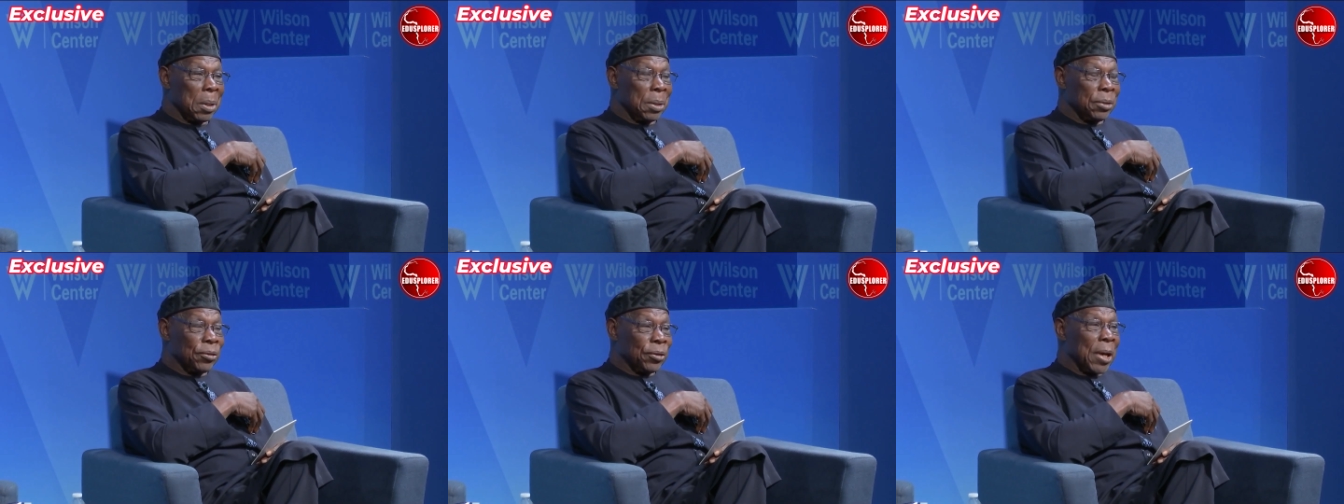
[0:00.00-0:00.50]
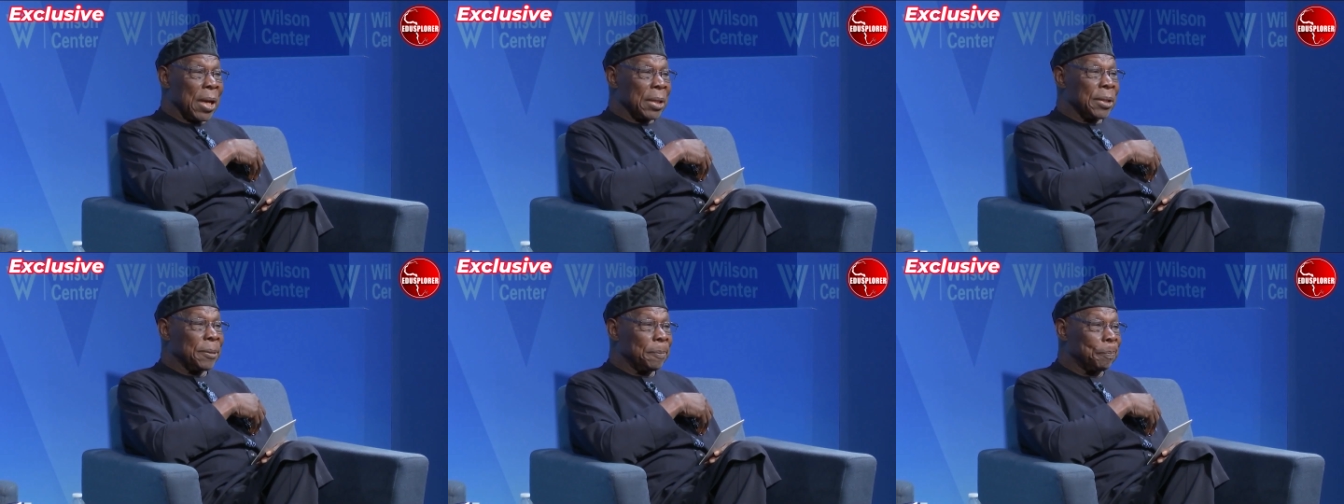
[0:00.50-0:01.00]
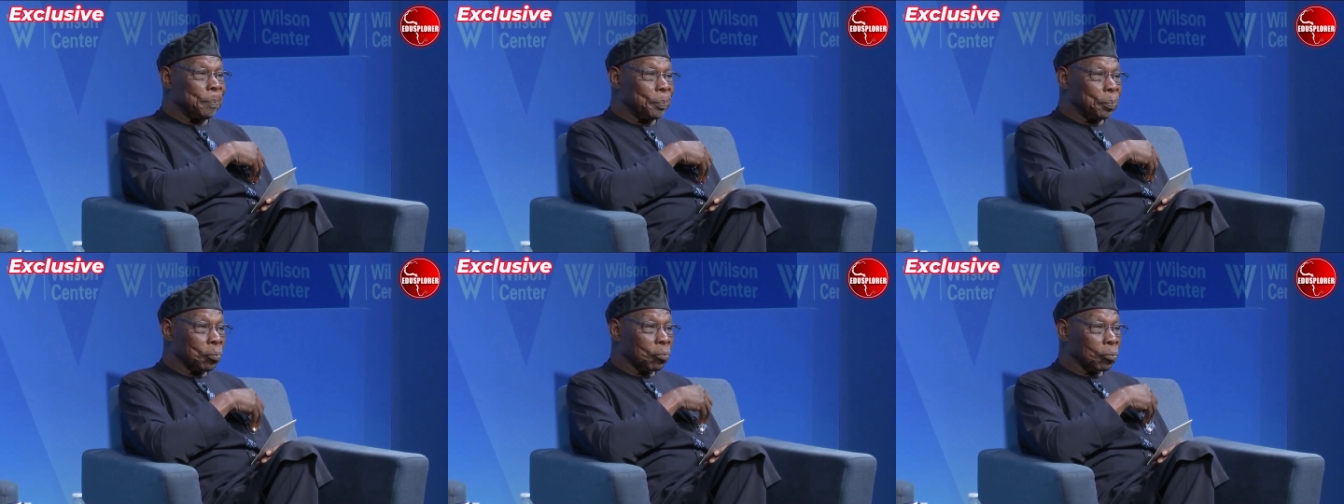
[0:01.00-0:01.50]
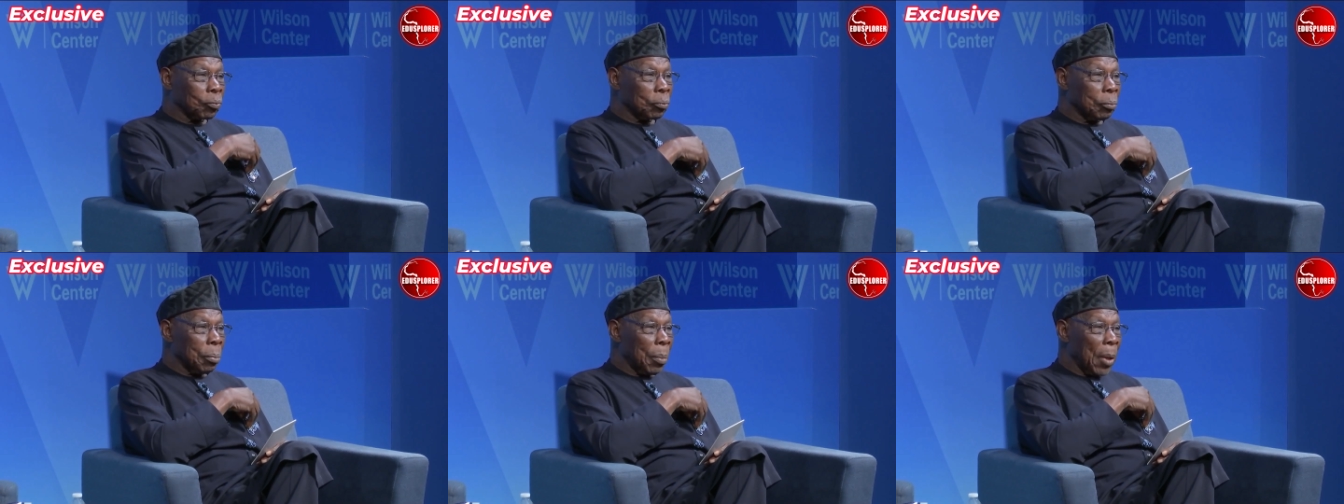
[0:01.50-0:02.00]
said,
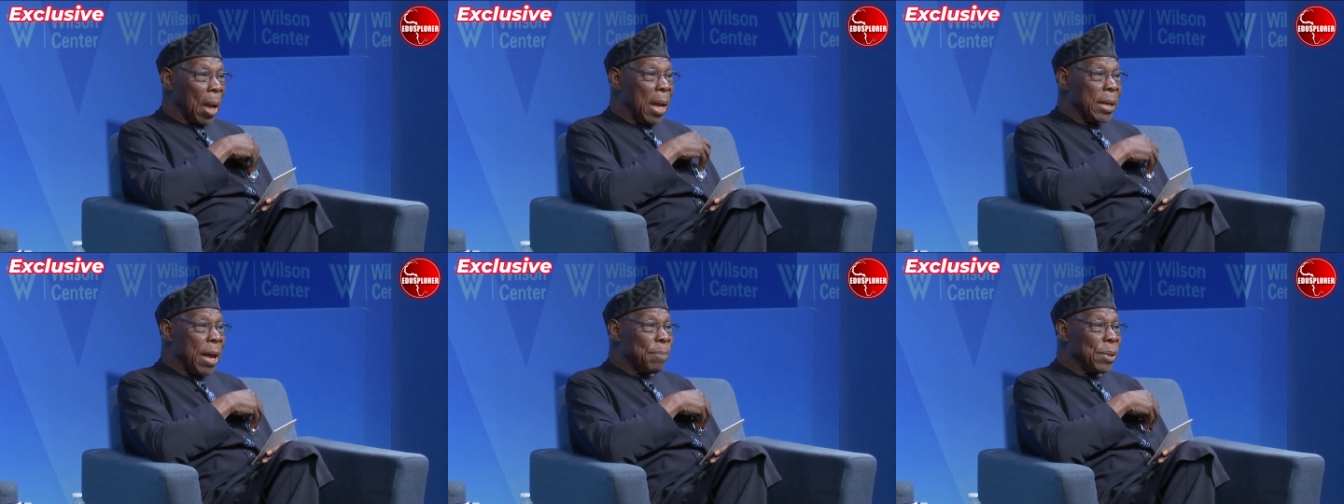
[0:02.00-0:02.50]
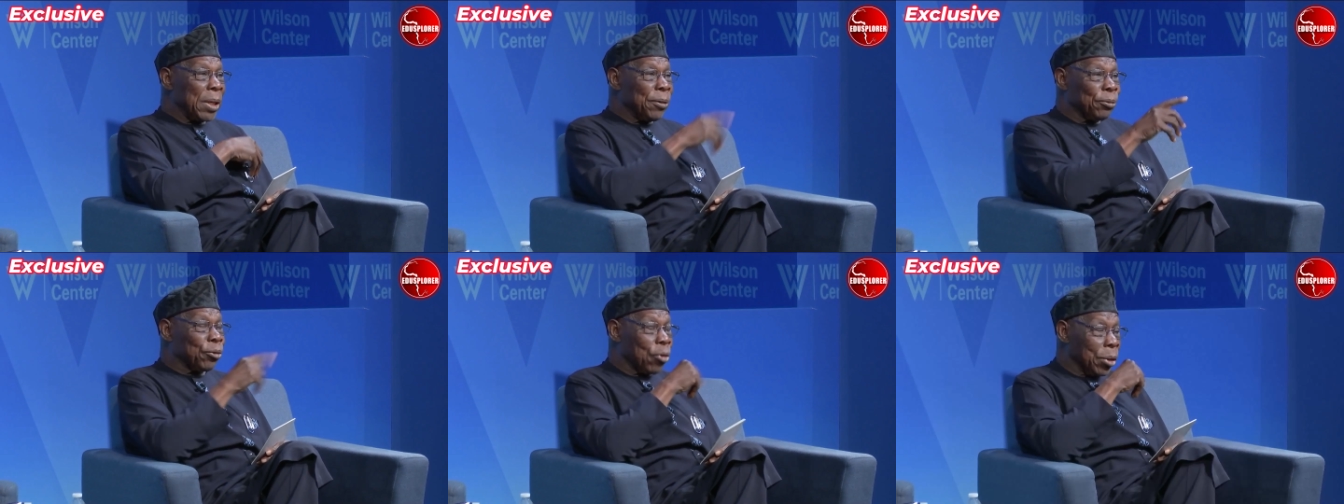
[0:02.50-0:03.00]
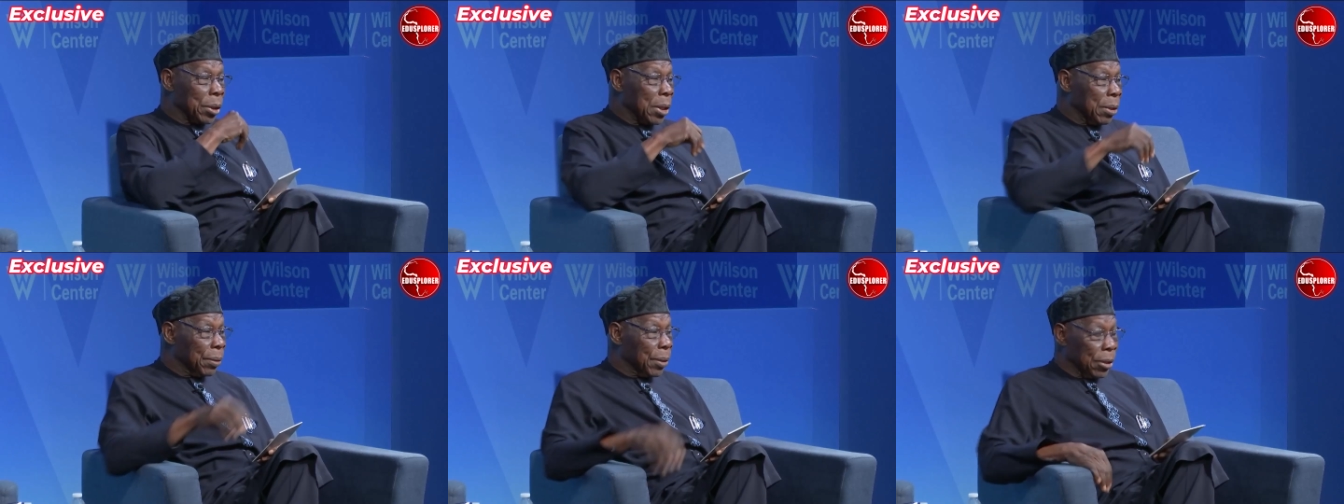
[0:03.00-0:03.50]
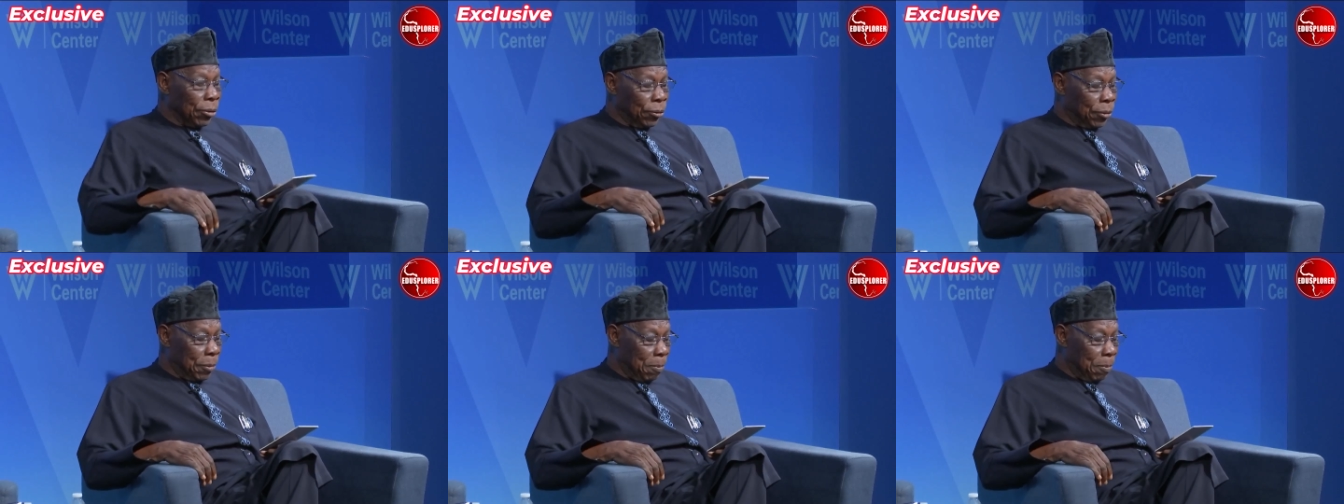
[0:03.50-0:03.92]
and I believe strongly on this,